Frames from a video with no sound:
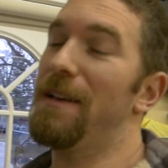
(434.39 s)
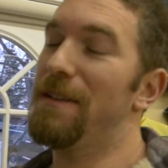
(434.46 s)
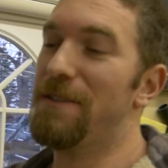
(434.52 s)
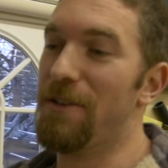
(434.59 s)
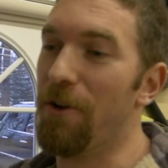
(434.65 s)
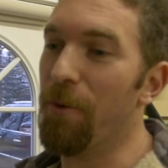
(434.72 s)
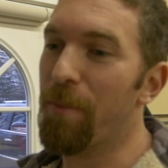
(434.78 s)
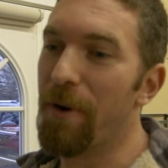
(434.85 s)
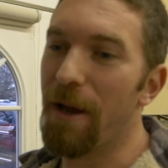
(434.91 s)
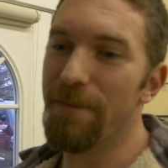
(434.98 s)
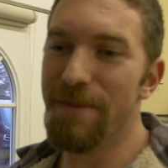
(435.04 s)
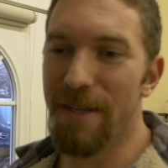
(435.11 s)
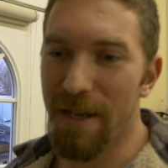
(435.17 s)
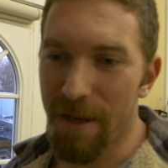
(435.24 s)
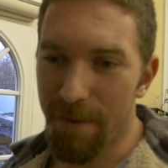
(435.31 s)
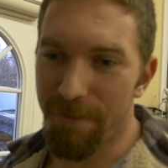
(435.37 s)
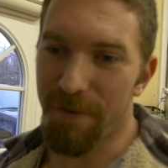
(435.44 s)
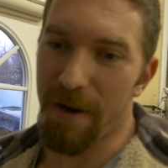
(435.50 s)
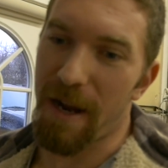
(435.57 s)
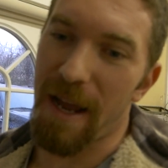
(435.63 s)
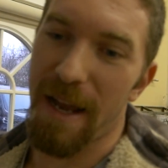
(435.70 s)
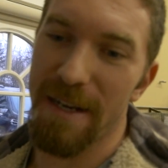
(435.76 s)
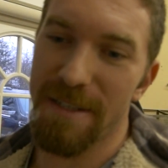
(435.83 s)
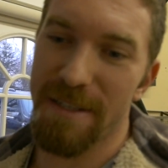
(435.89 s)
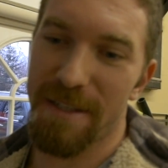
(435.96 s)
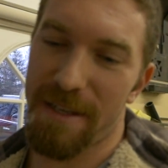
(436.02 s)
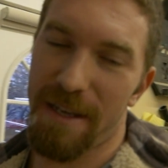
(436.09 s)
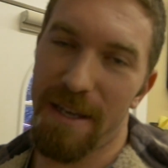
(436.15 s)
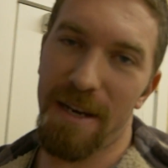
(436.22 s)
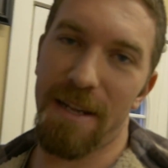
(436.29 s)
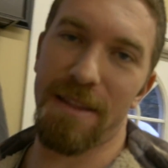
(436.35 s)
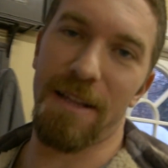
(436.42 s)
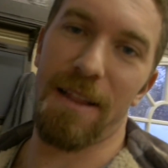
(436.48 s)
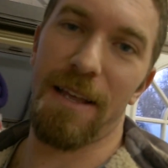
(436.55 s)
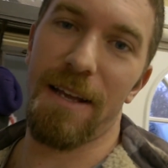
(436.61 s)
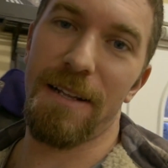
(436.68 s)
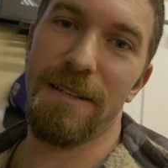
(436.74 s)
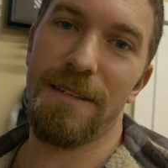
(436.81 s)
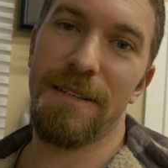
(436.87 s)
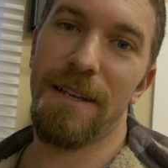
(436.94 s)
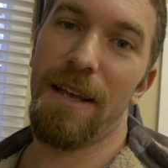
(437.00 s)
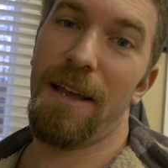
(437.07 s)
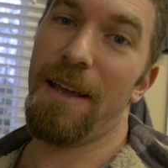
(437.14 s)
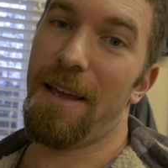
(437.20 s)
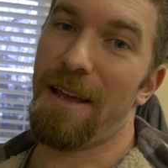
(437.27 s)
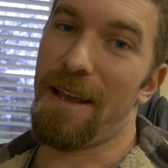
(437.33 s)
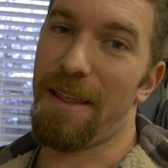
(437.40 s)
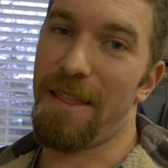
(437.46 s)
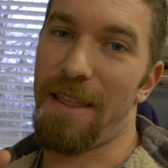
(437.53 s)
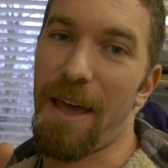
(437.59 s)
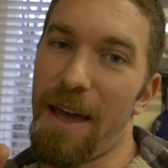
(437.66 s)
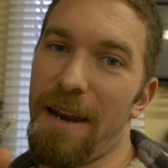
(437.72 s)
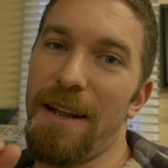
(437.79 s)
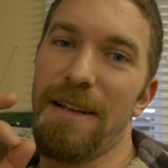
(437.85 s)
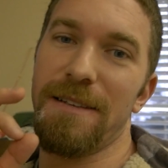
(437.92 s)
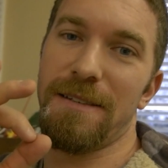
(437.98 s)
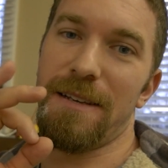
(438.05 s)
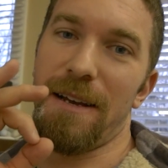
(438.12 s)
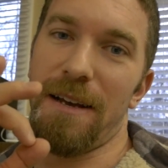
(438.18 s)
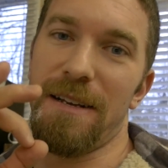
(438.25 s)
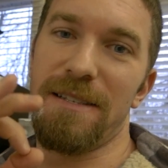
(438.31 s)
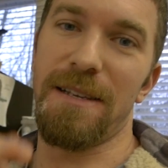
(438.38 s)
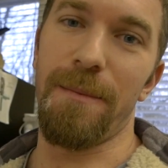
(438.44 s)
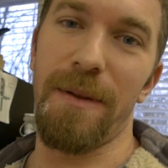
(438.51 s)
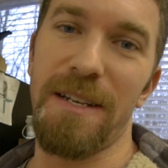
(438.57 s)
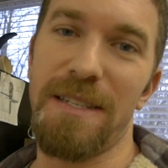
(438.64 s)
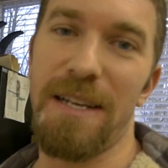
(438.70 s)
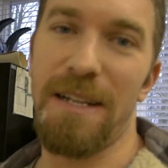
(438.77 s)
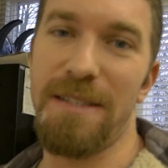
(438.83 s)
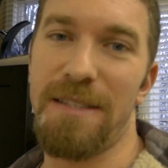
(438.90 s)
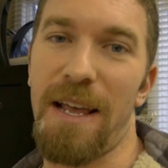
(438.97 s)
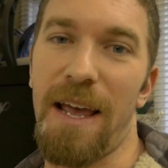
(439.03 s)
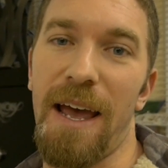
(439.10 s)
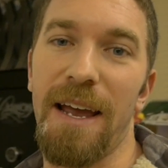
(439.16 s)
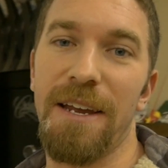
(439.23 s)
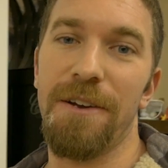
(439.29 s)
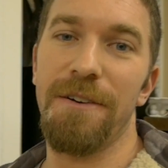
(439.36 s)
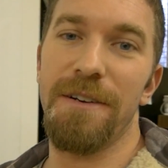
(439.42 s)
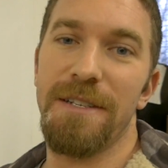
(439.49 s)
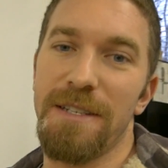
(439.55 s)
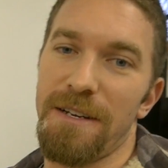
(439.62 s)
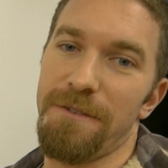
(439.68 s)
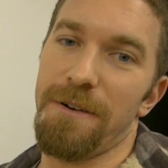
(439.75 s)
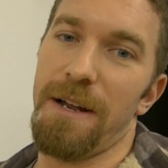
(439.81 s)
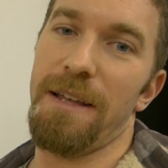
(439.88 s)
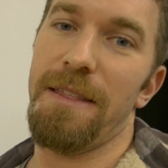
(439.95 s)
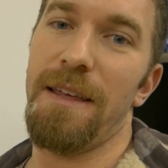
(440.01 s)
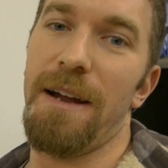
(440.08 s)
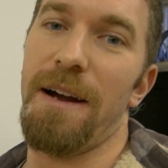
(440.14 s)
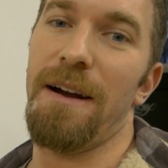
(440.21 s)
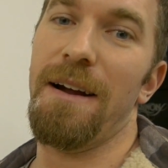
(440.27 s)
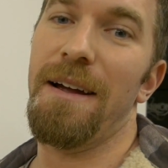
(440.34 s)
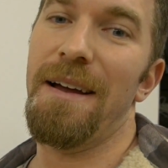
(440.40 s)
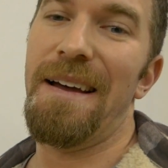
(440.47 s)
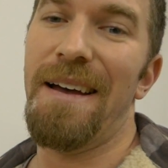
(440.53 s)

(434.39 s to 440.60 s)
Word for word: So props to him for actually hitting the lens, and that is some intense accuracy right there.